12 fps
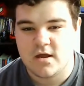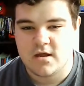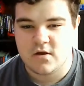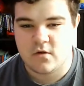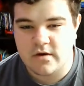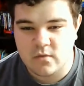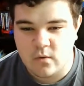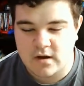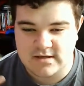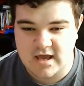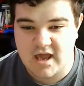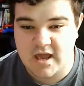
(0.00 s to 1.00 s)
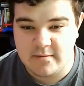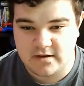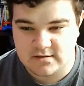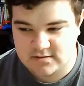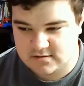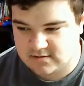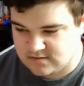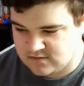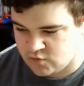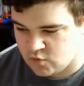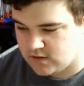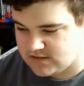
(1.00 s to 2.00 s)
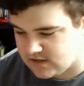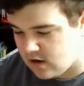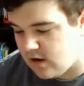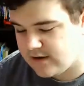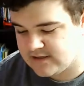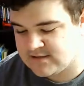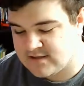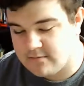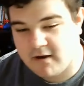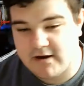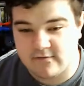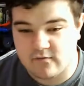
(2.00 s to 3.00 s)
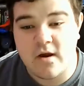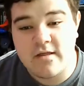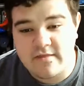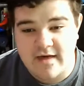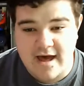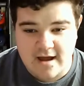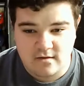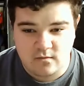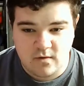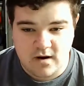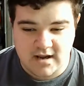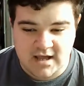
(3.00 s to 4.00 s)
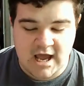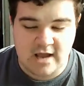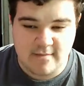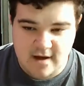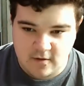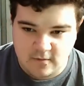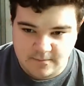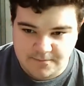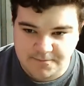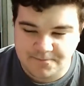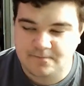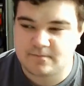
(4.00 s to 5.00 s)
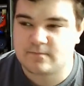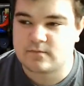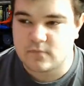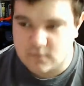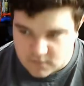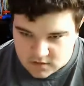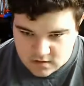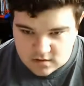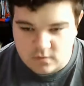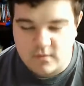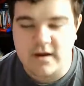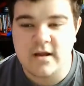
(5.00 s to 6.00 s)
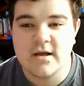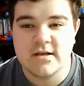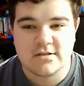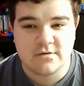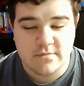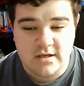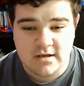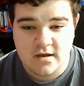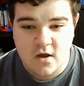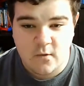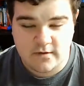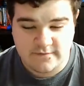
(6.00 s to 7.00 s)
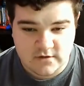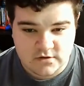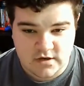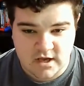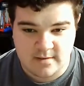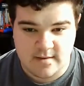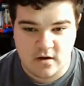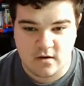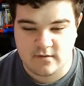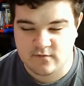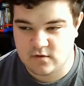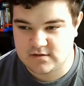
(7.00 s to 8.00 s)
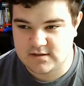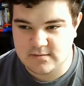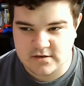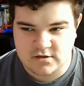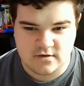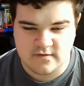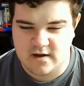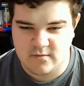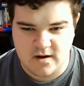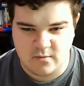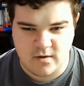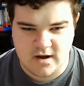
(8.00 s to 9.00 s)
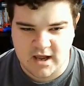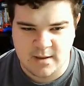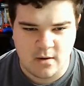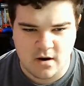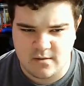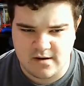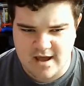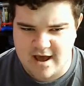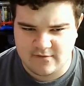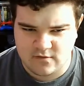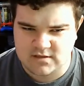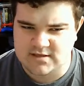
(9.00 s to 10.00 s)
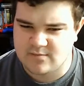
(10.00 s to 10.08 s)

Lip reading: You're going to want to aim it towards the audience that might have read that when it came out, right? So me, when Fear Street came out, of course, I'm not sure if I read it when it came out, I read it afterwards.